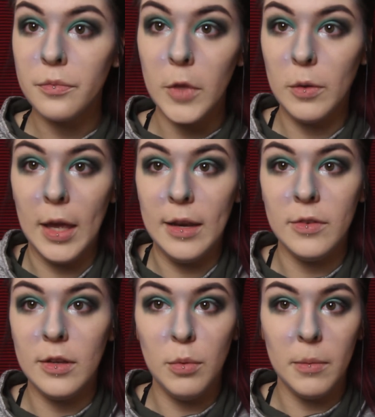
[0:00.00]
You
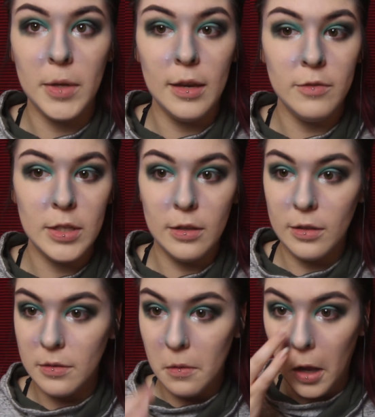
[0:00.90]
probably can't even tell
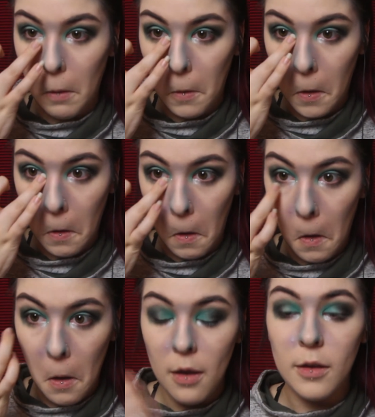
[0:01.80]
on camera.
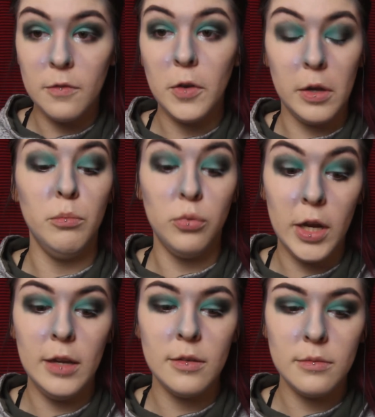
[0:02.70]
It's fucking
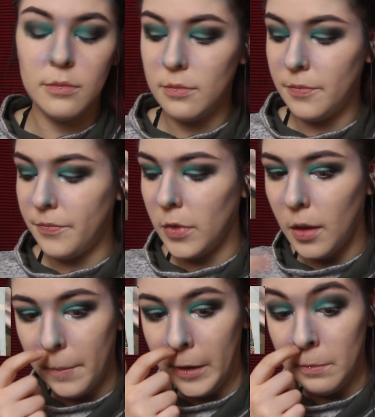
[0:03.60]
bright.
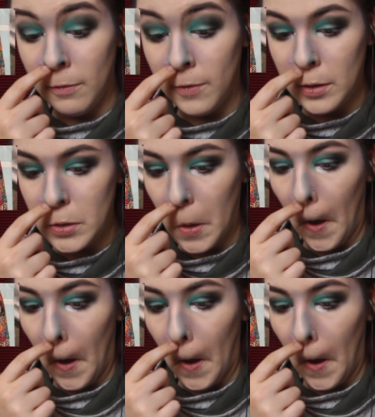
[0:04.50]
Pardon my French.